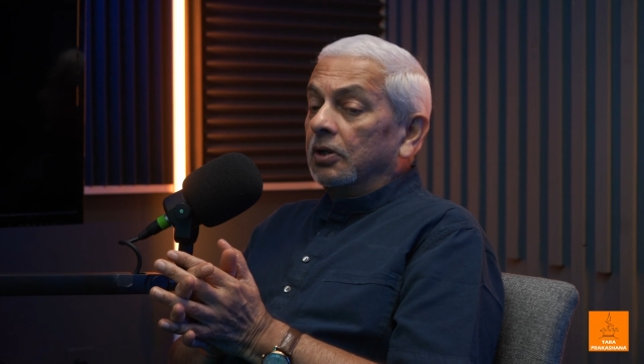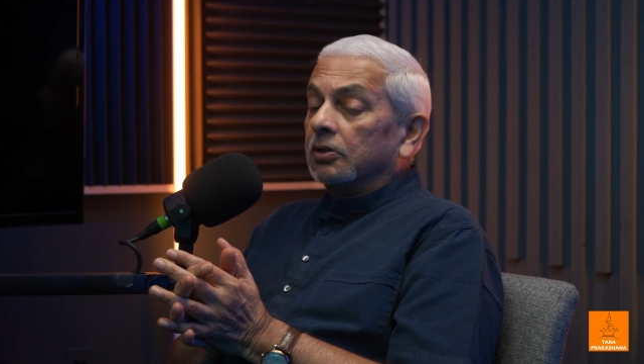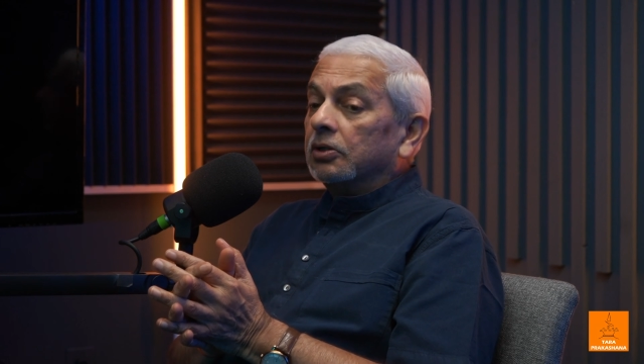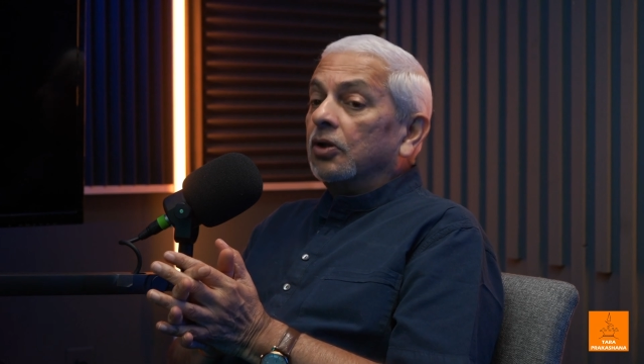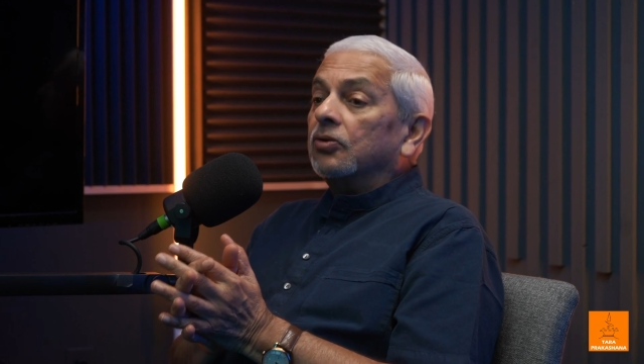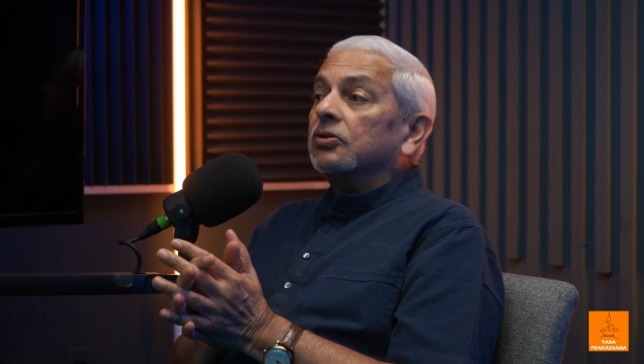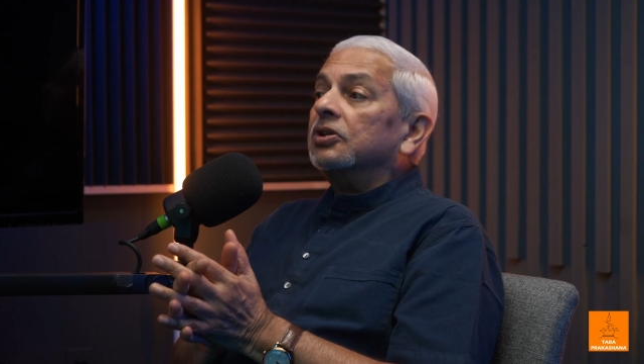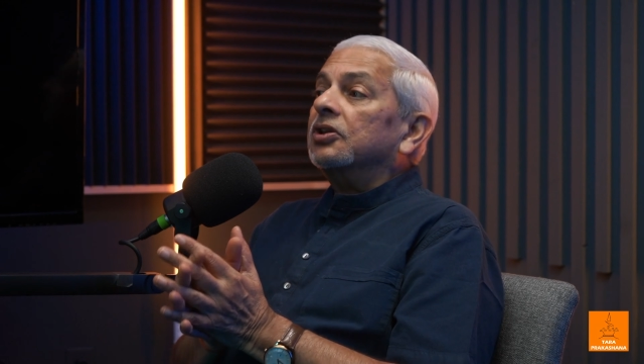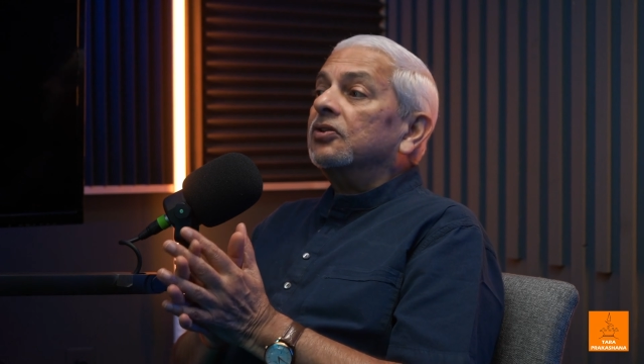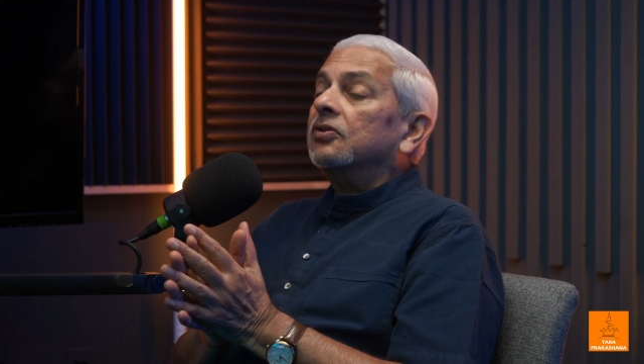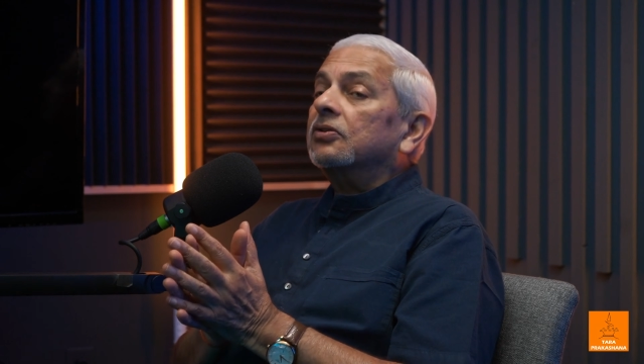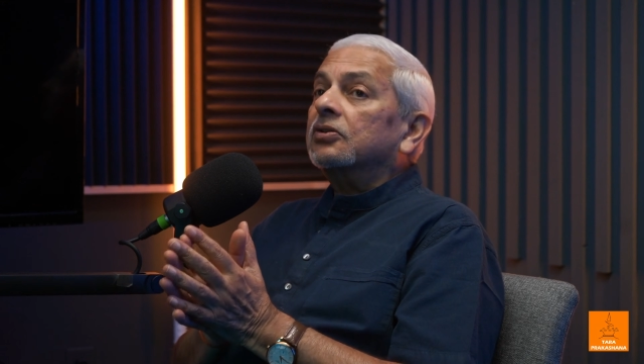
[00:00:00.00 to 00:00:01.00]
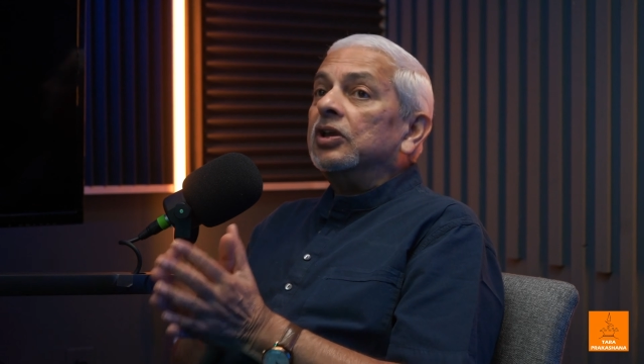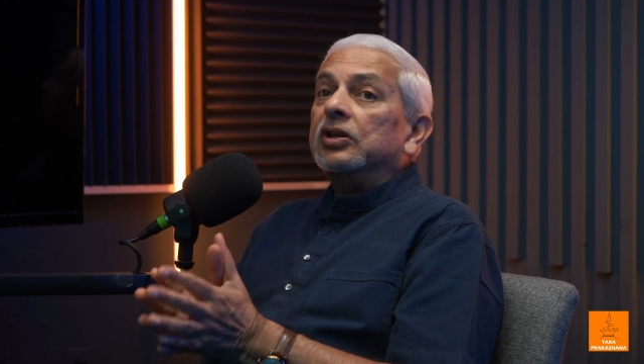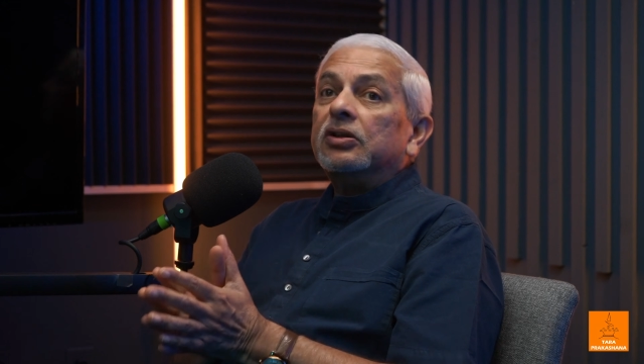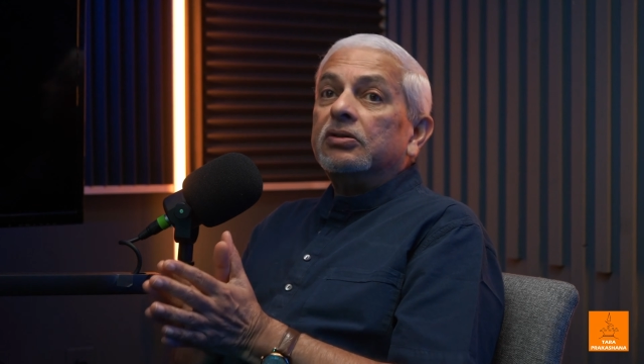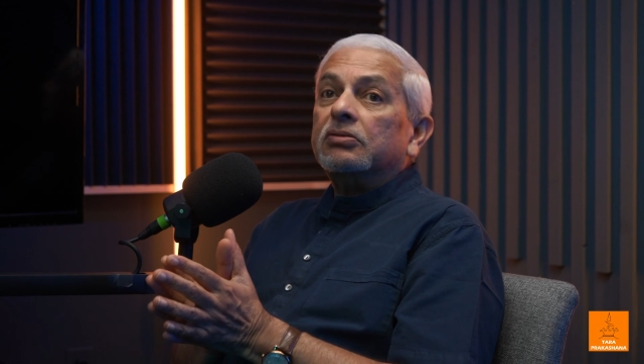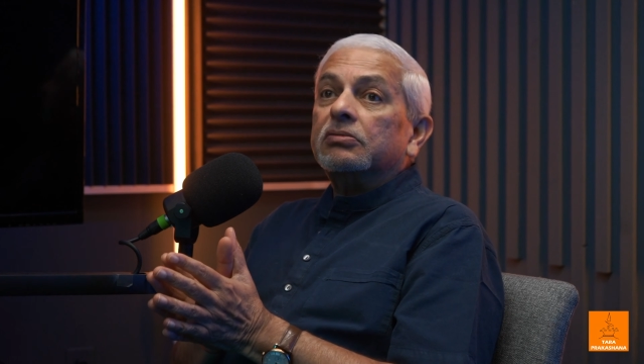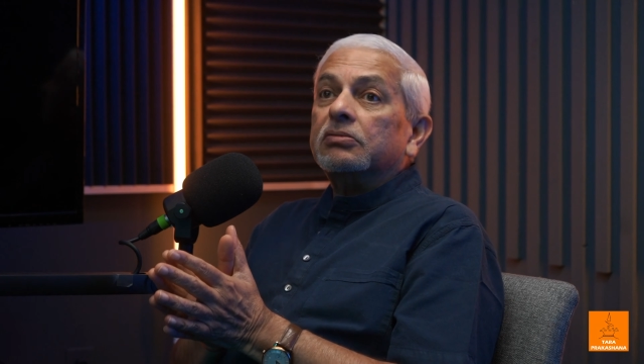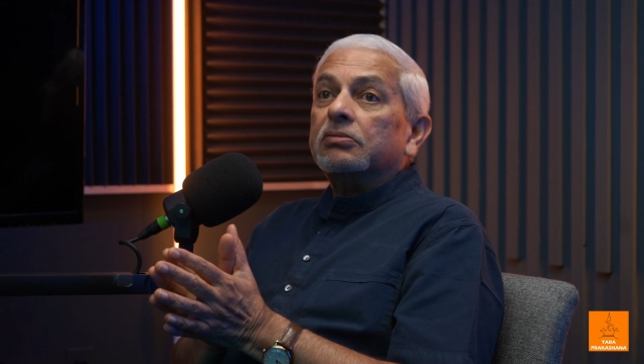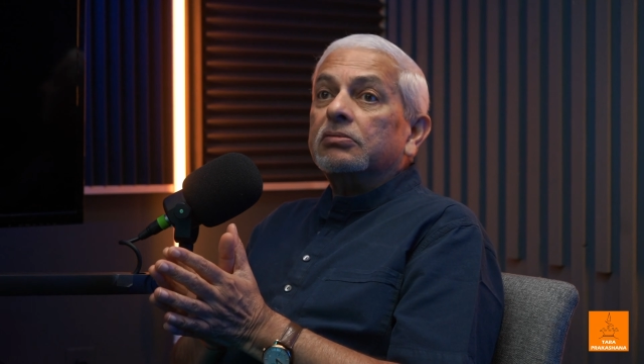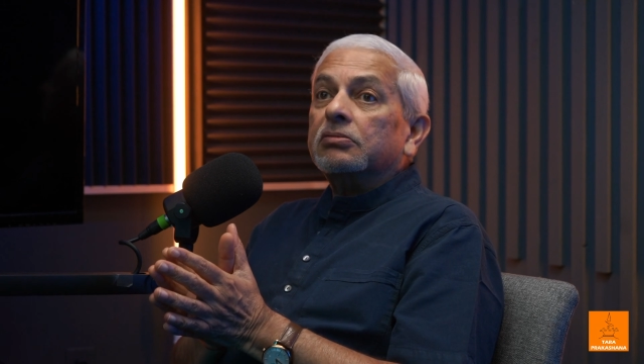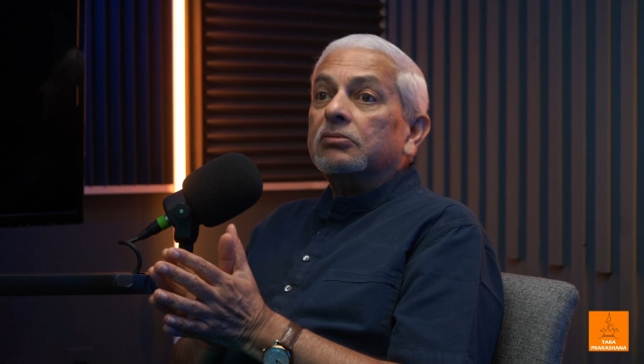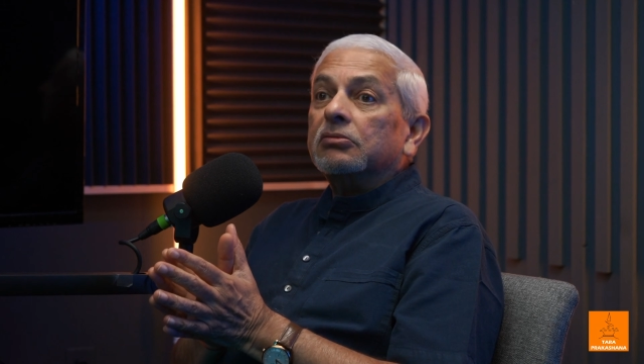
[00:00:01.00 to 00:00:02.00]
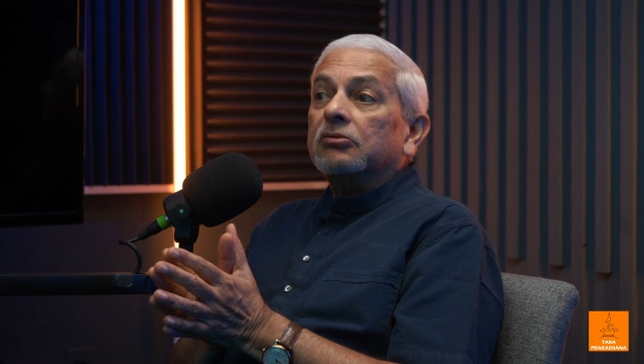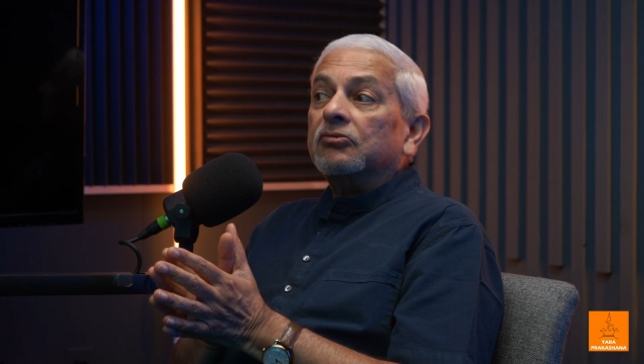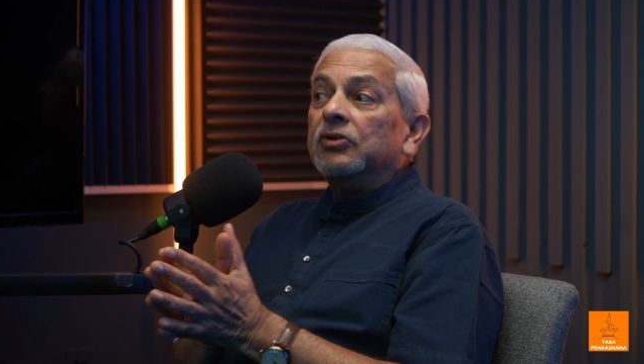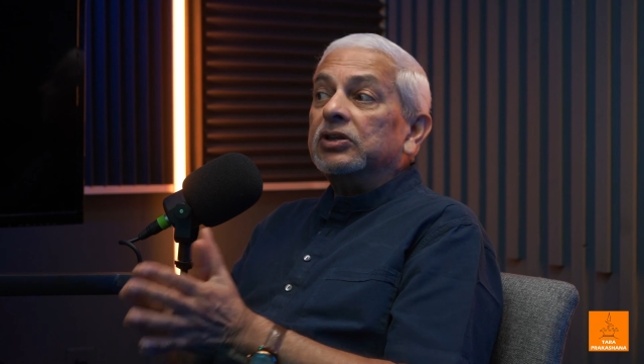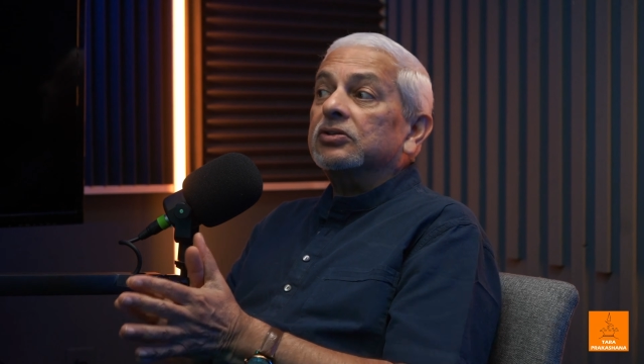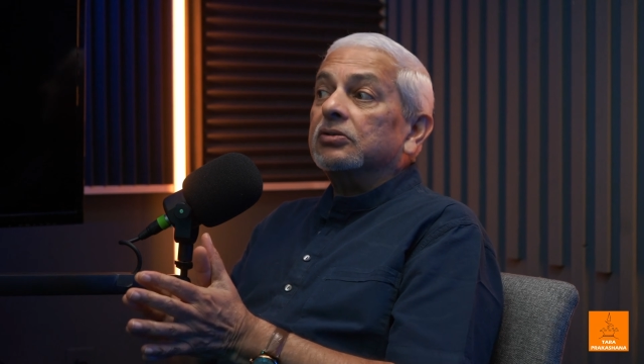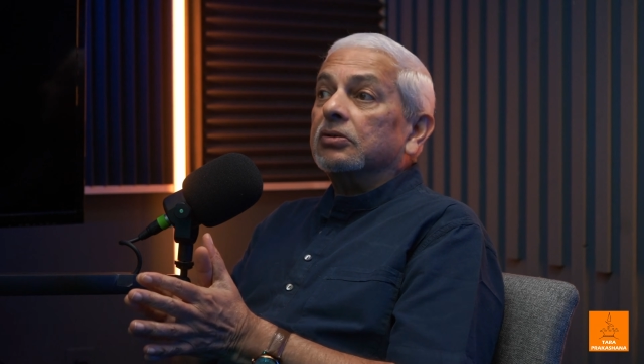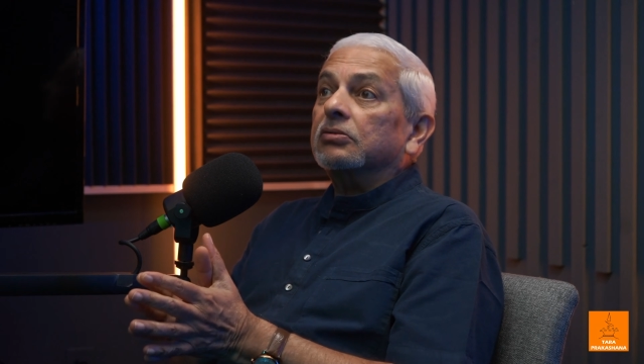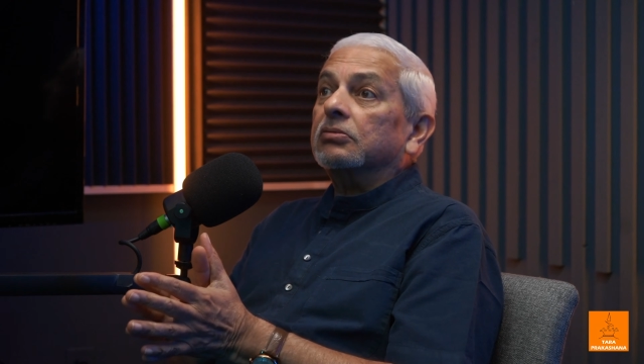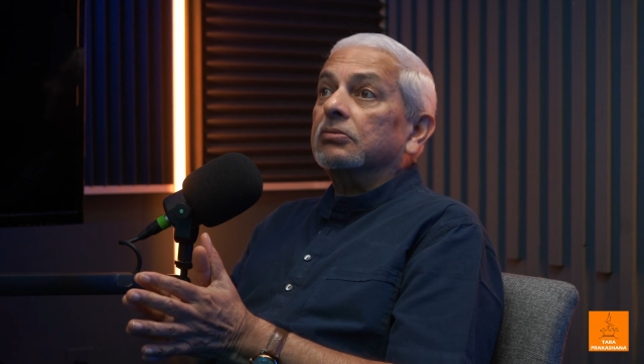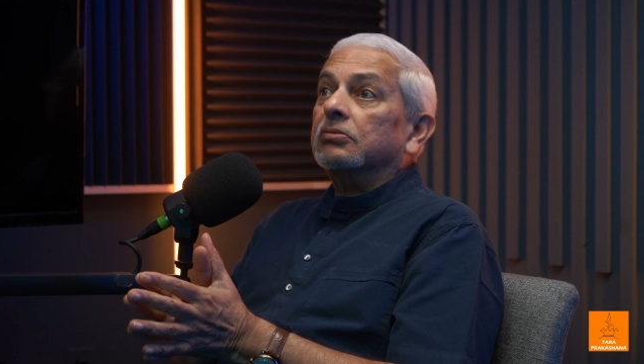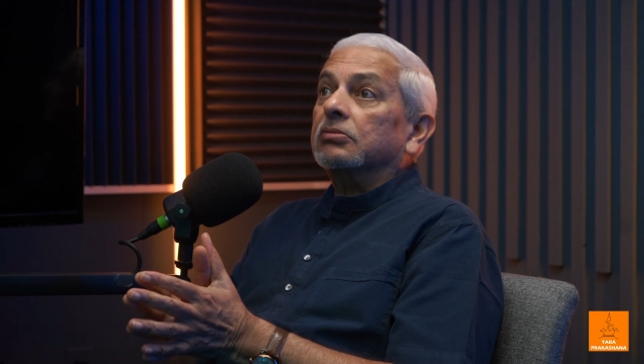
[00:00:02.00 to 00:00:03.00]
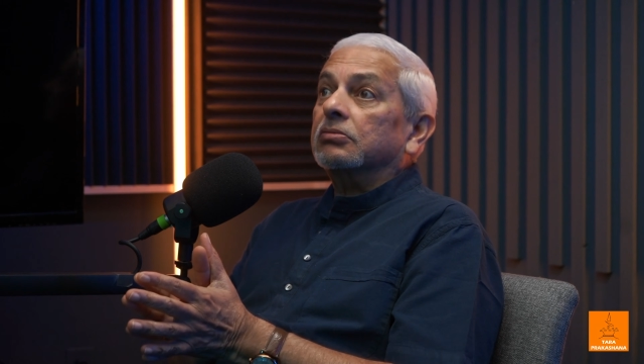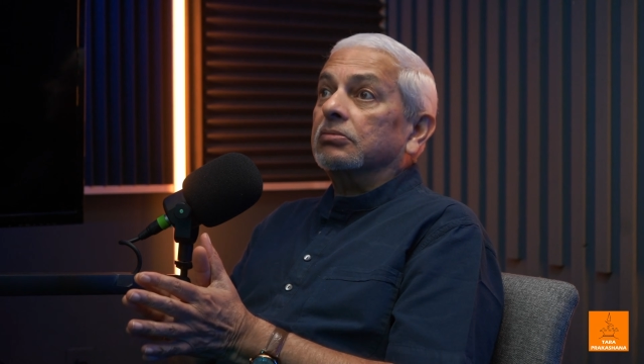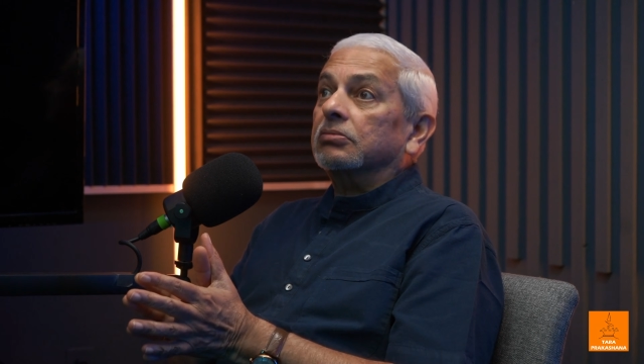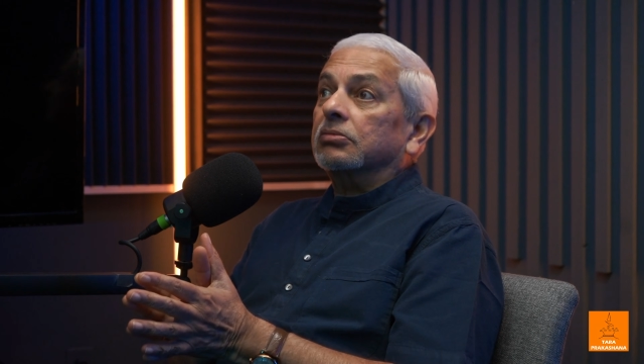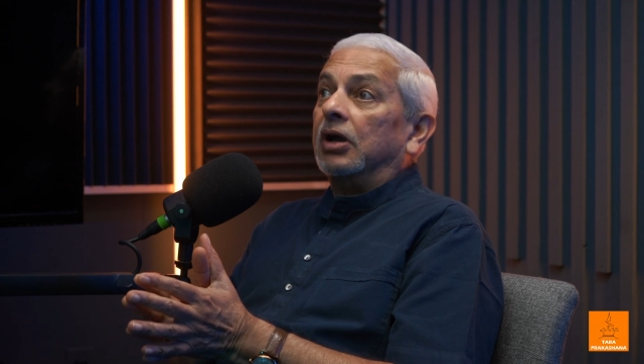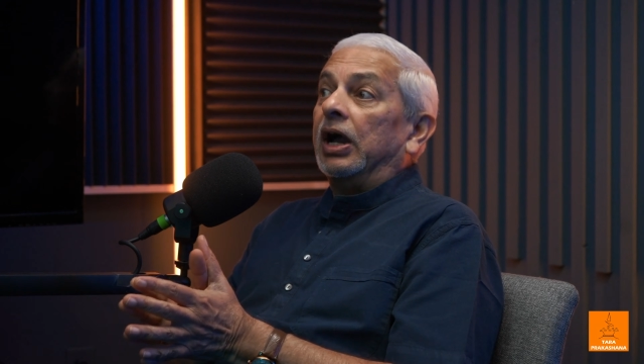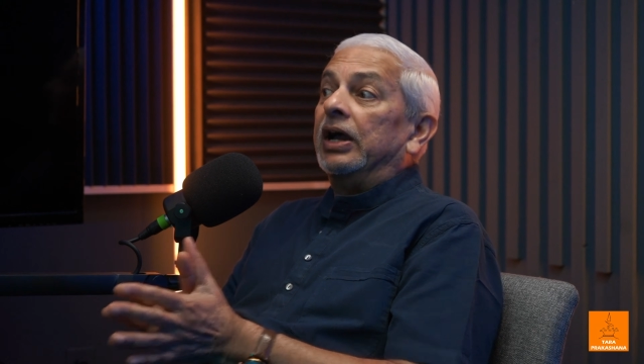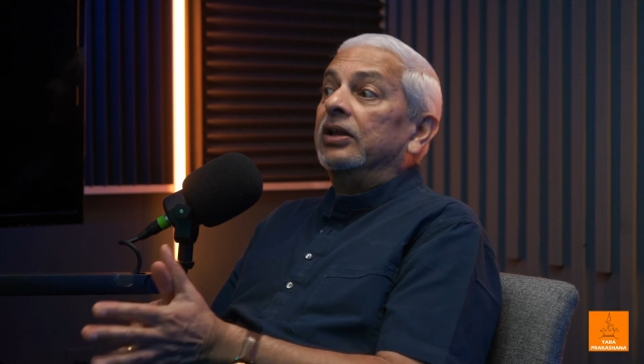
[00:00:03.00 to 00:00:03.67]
Now this thing which I